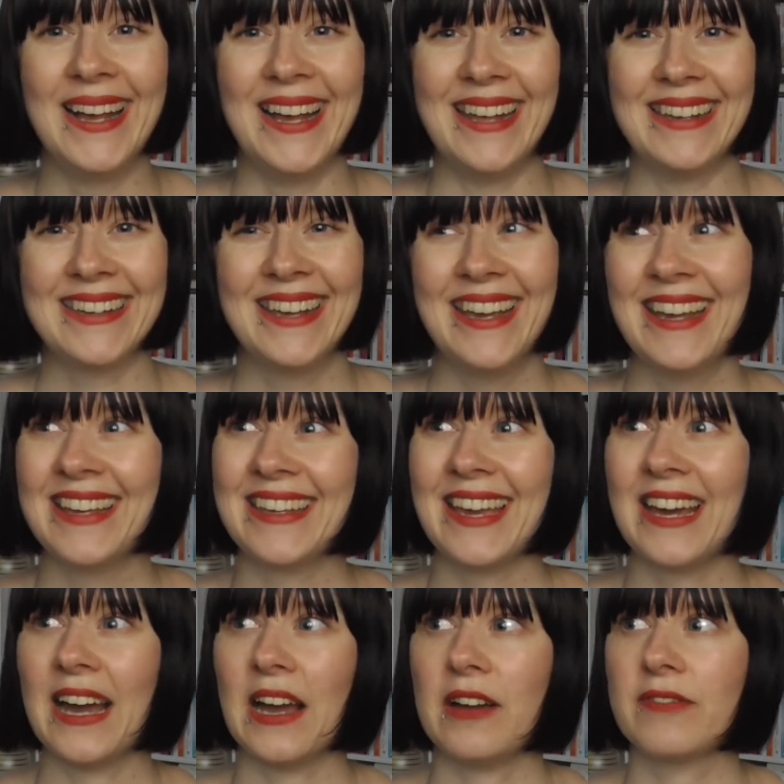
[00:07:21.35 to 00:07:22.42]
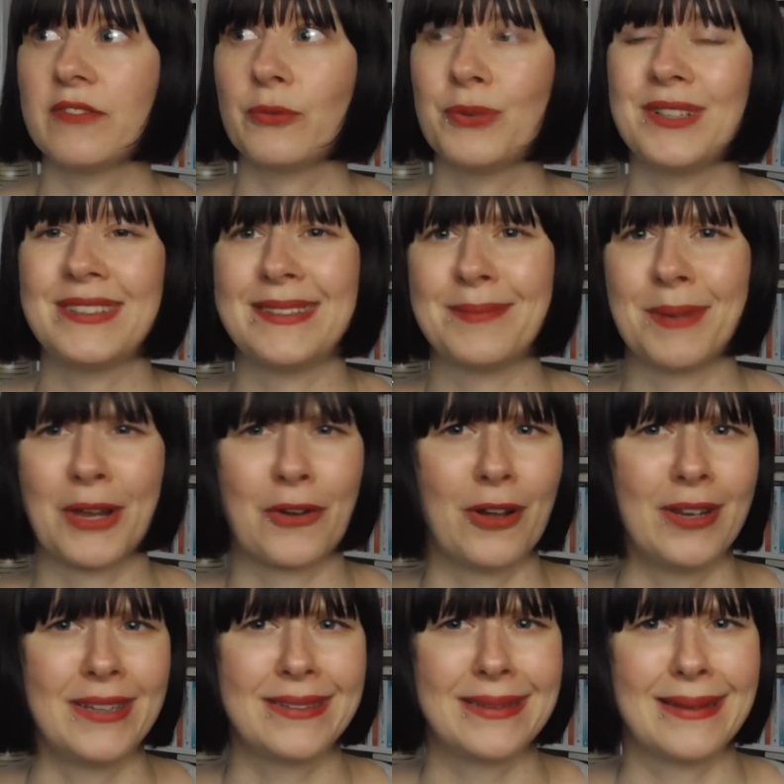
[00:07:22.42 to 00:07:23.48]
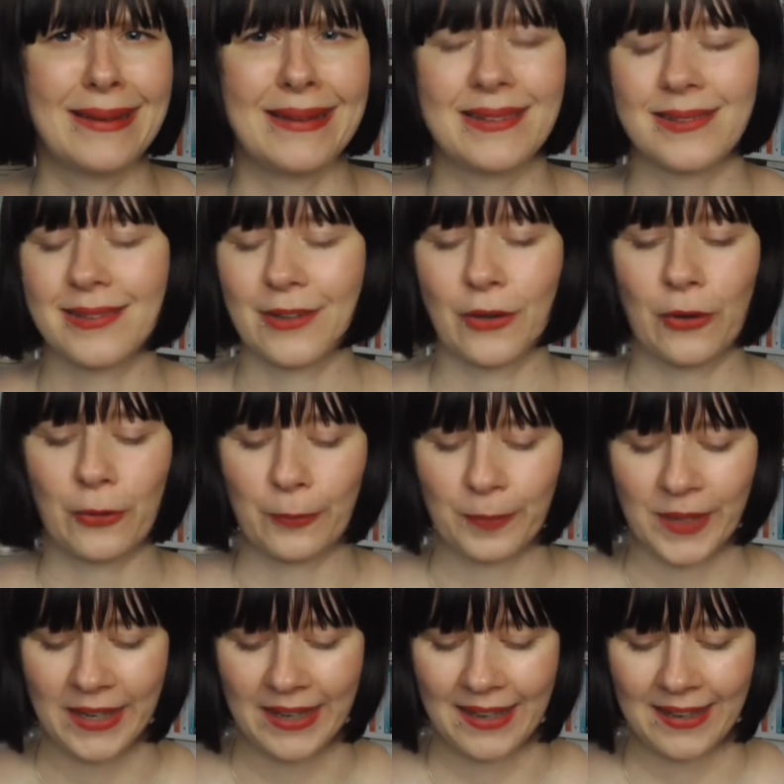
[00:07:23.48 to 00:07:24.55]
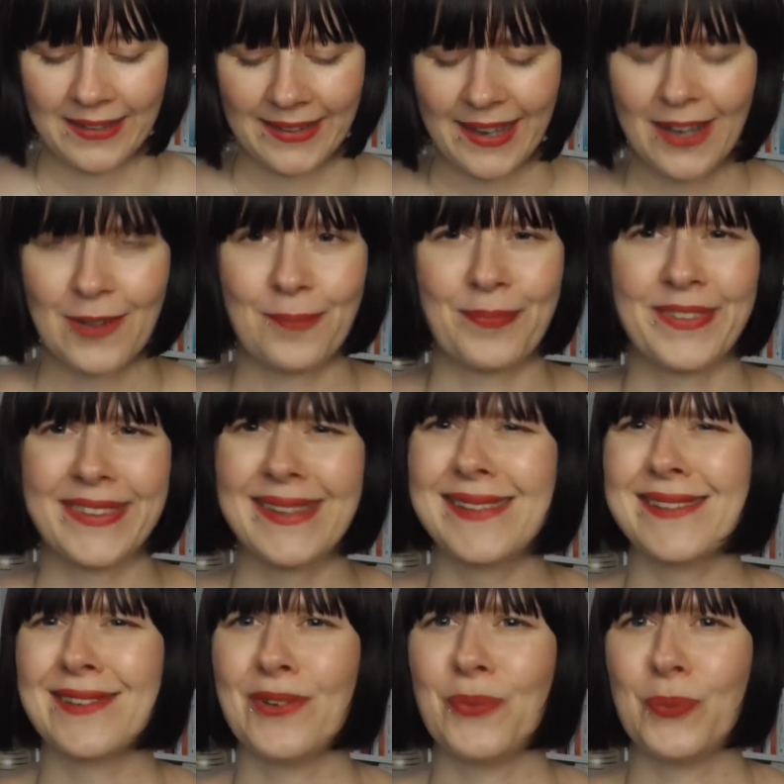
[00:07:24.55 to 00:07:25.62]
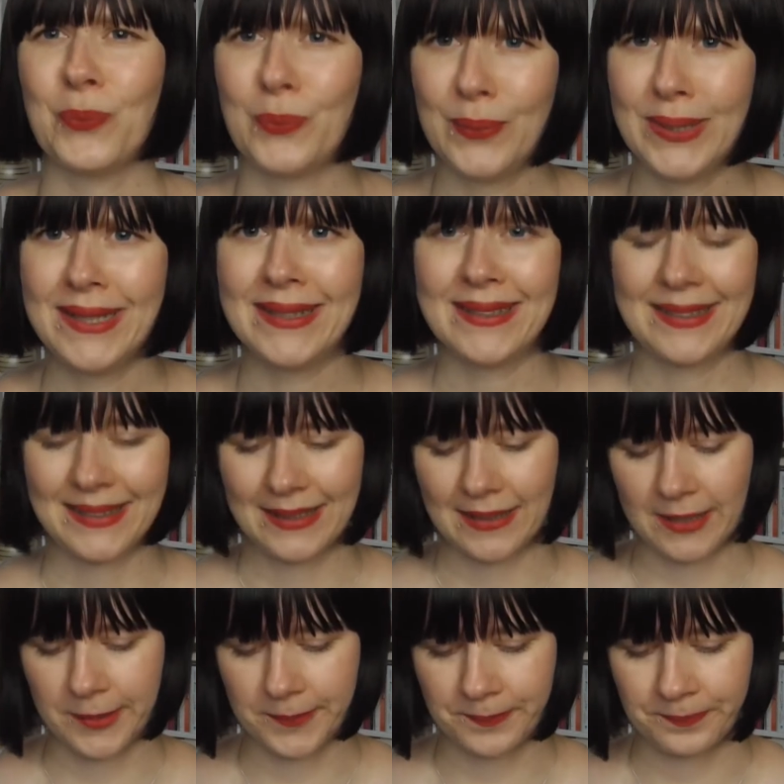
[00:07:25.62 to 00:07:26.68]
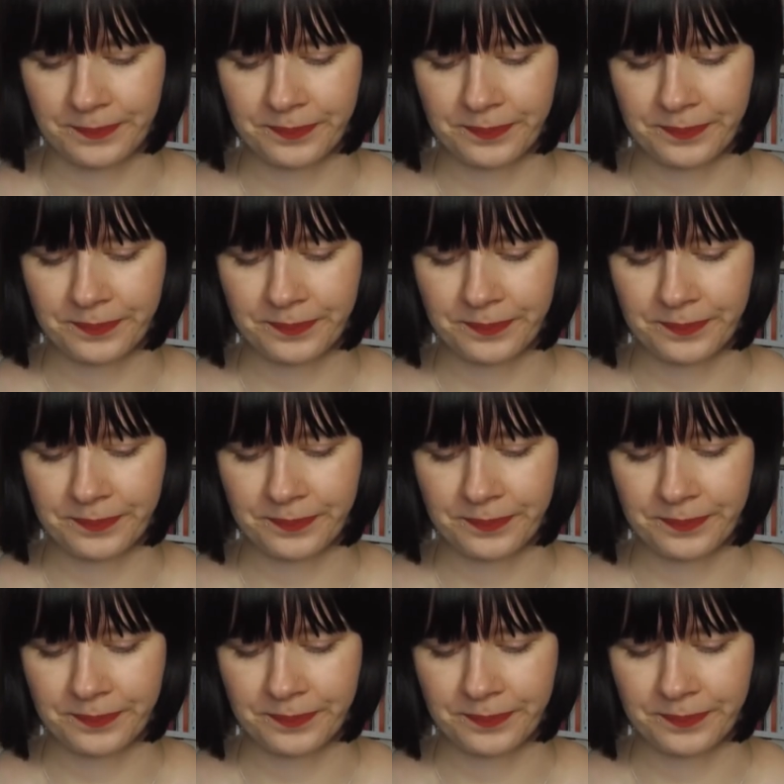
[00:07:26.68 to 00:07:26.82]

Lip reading: And yeah, I haven't really seen my colleagues a lot. So yeah, such a weird year.